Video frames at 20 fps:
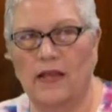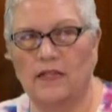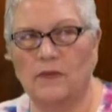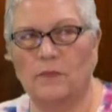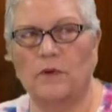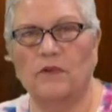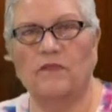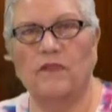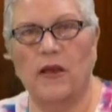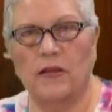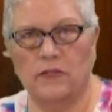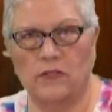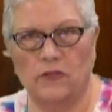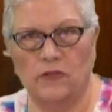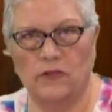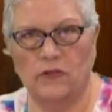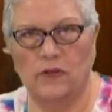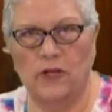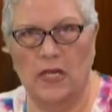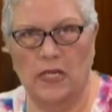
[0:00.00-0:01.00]
as a
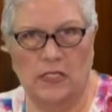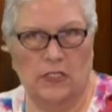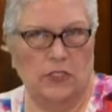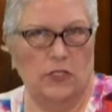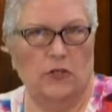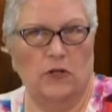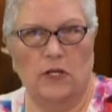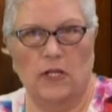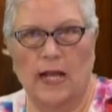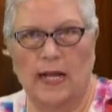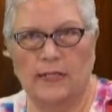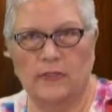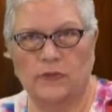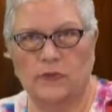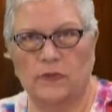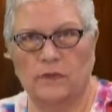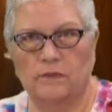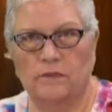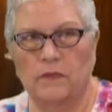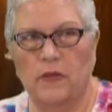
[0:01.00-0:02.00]
professor into your
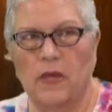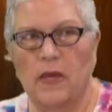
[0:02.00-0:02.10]
classroom.